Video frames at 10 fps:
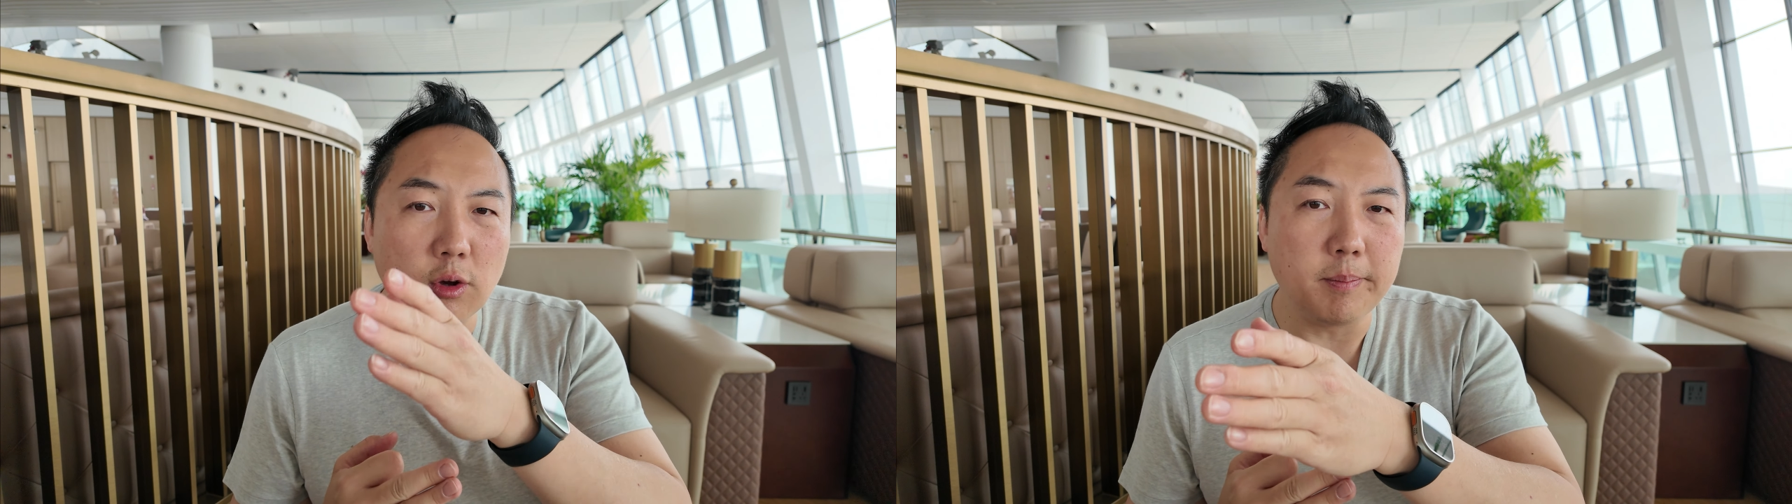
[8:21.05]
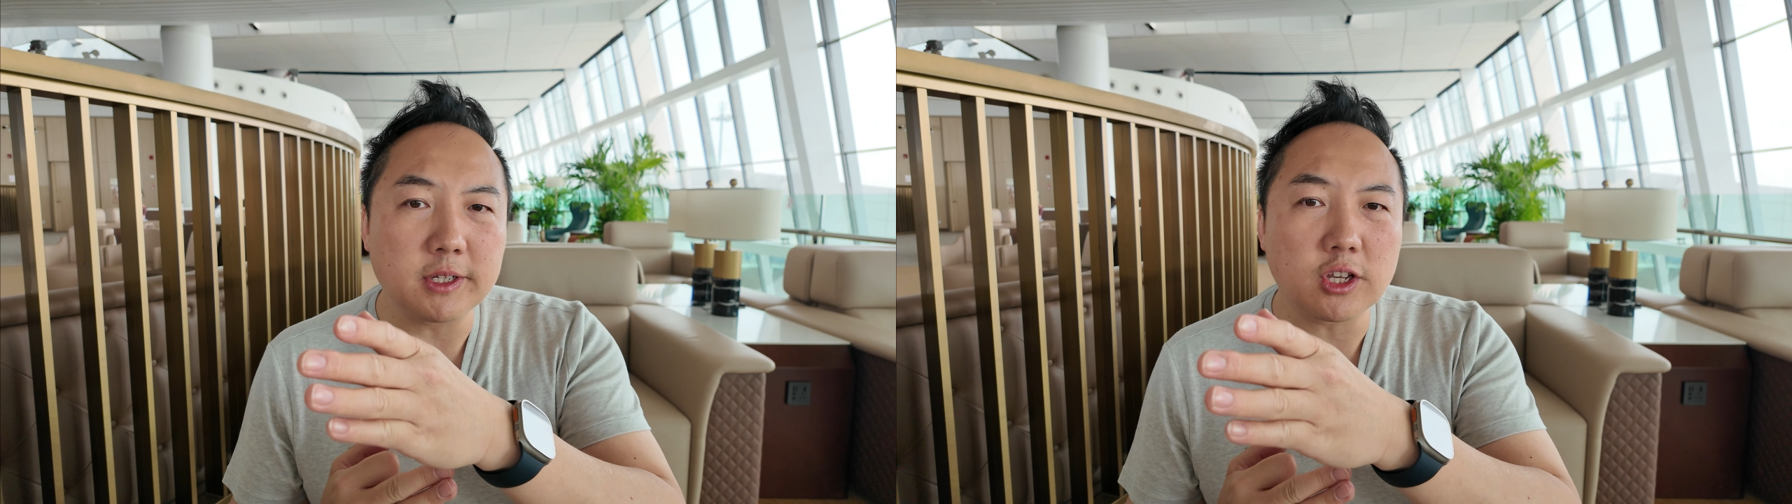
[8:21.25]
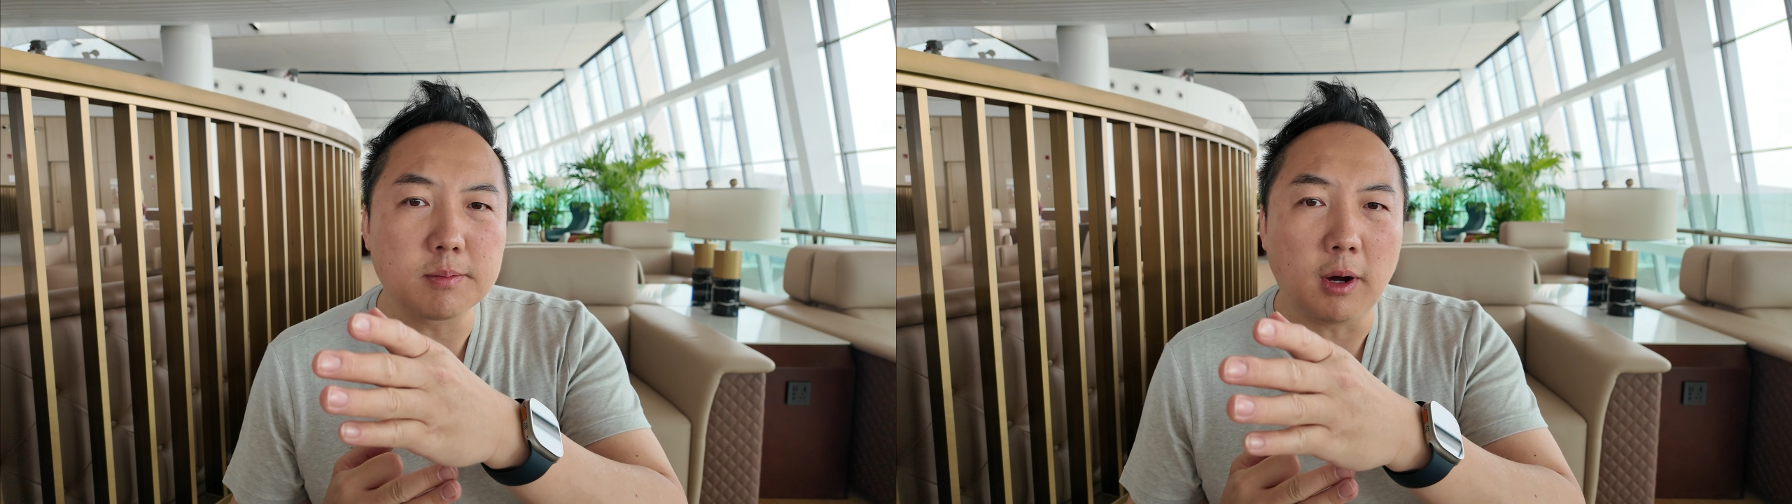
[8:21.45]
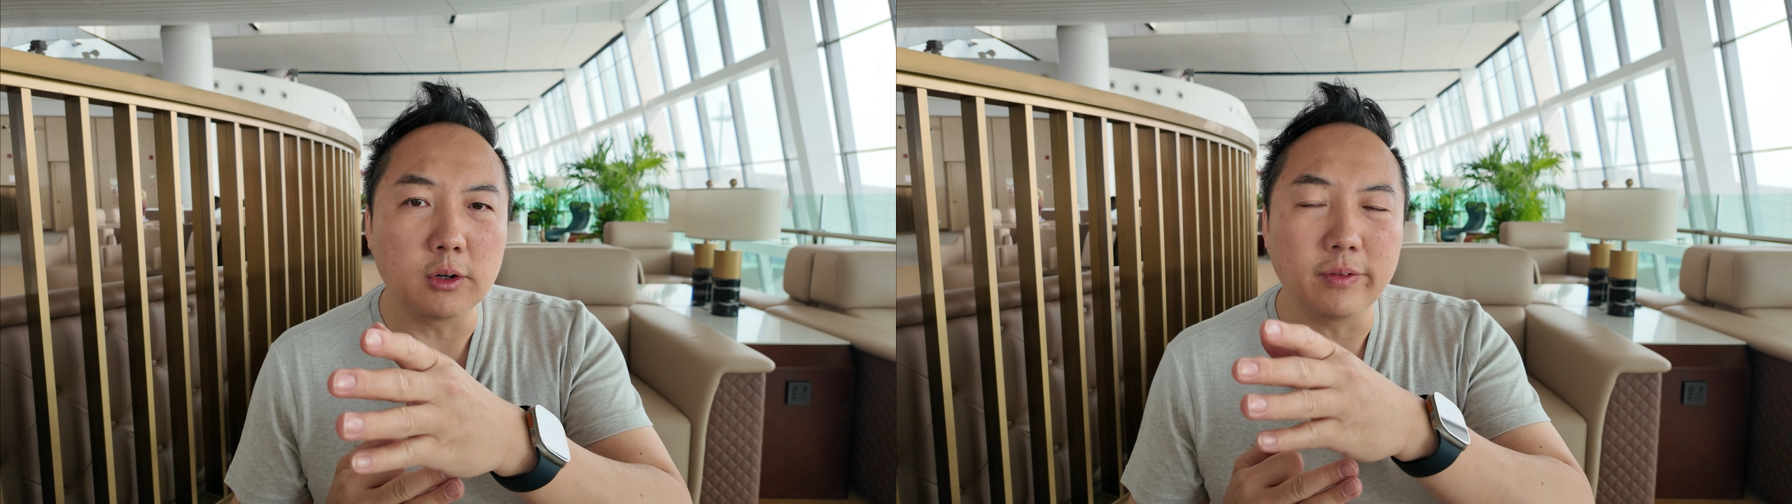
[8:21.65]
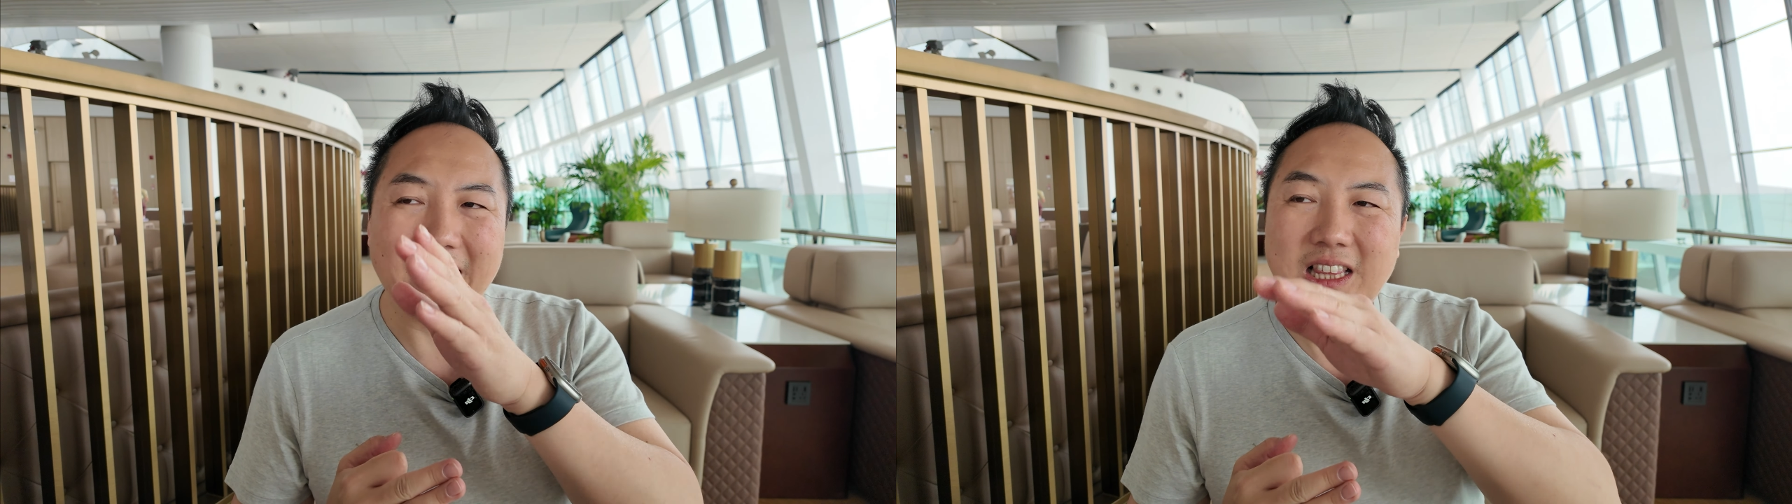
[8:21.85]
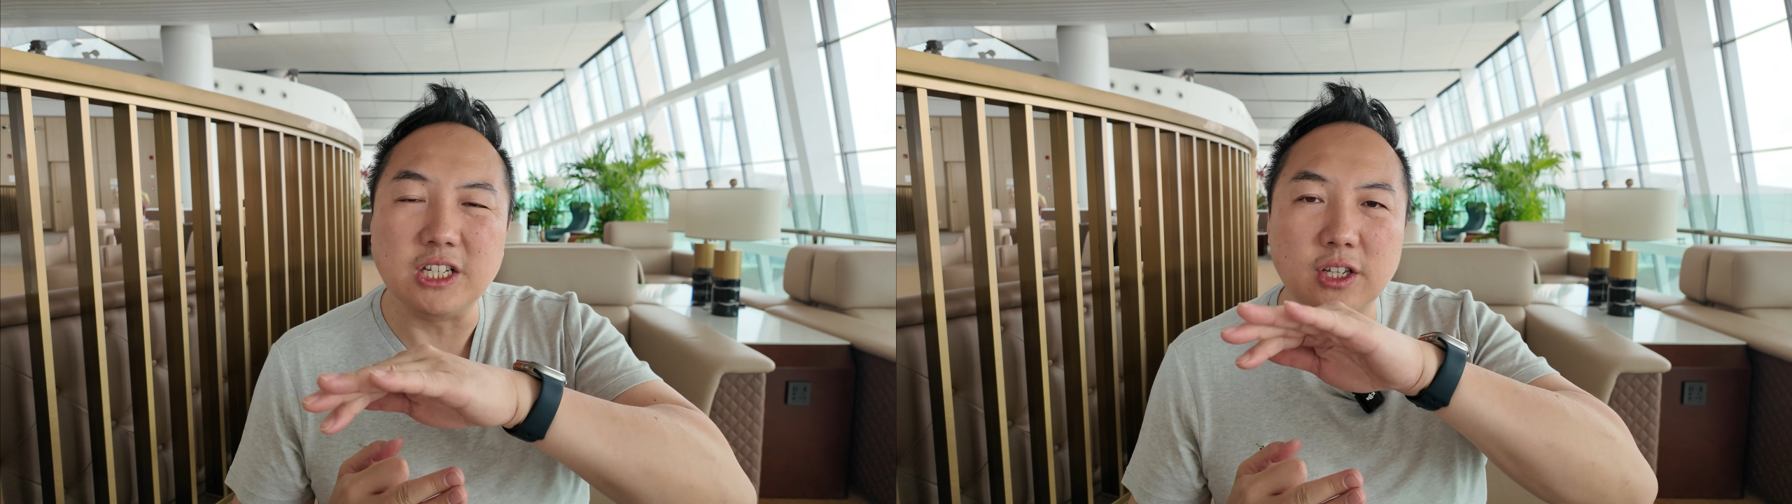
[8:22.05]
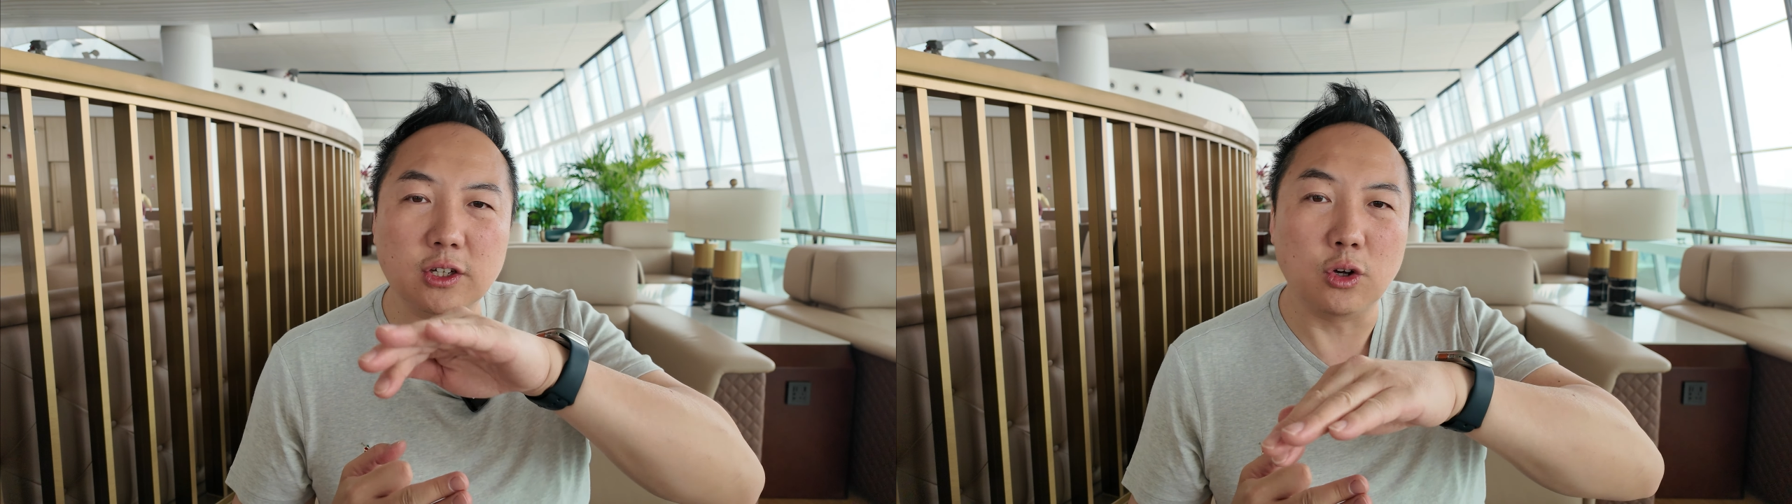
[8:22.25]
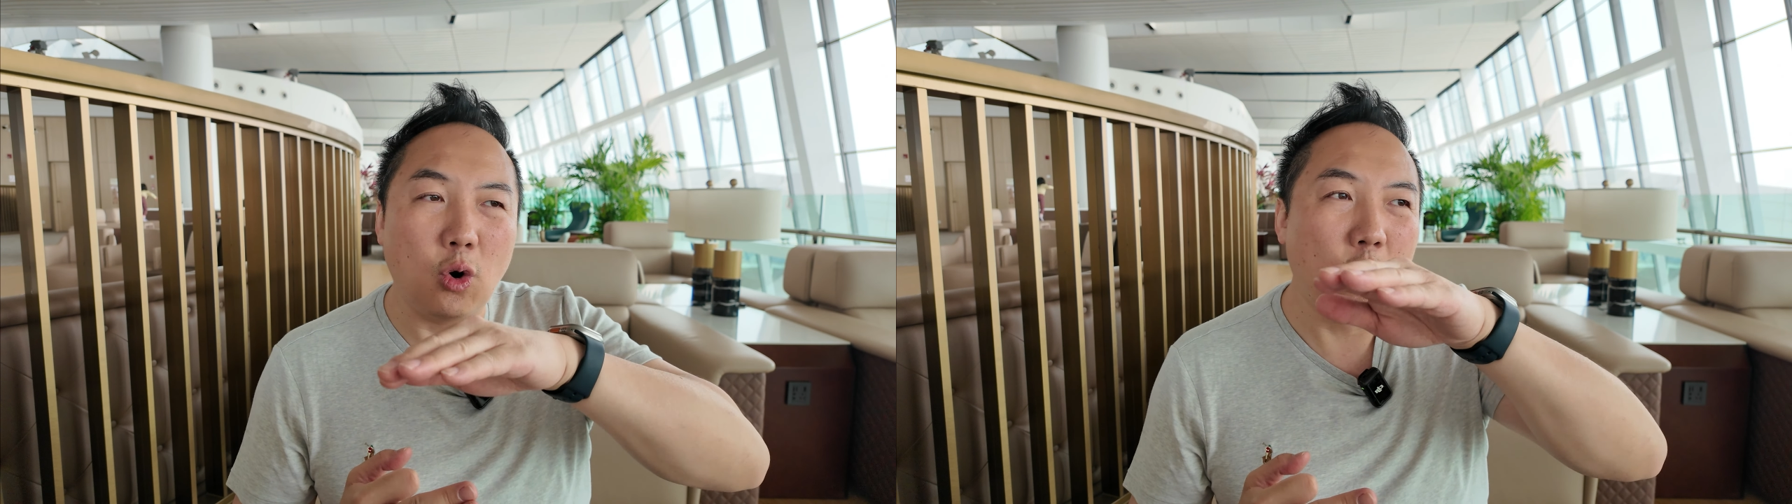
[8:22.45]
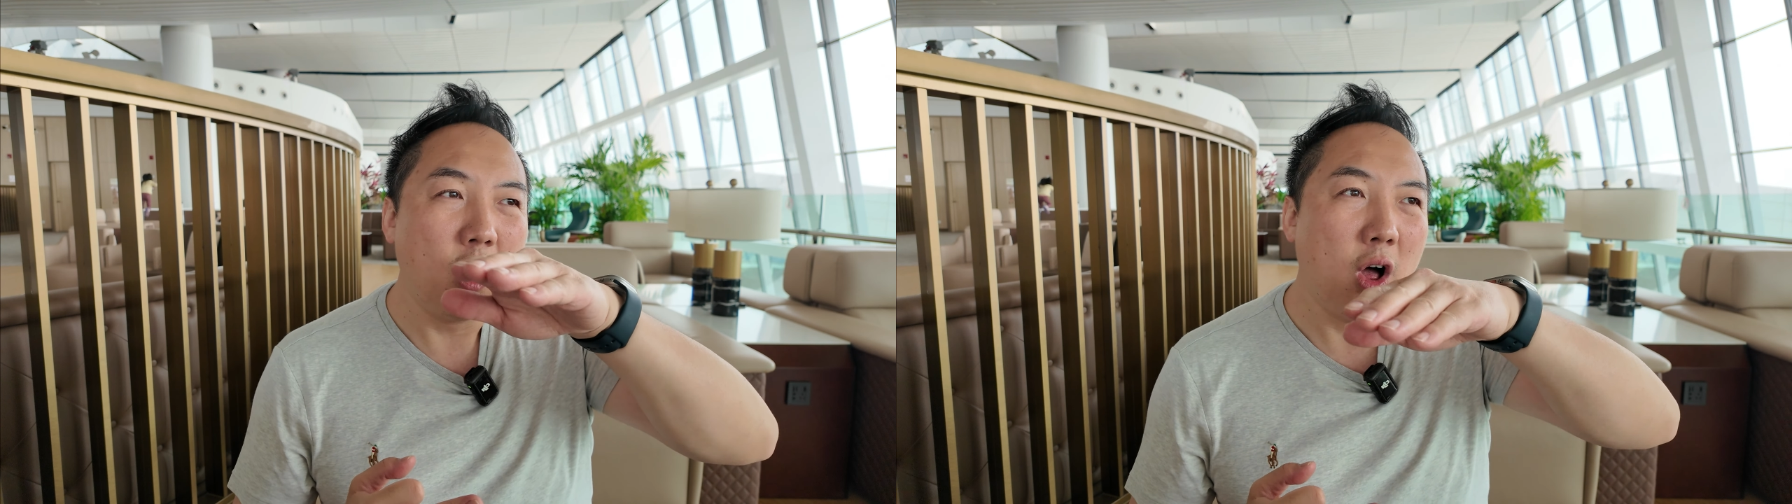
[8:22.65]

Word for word: a business model that doesn't go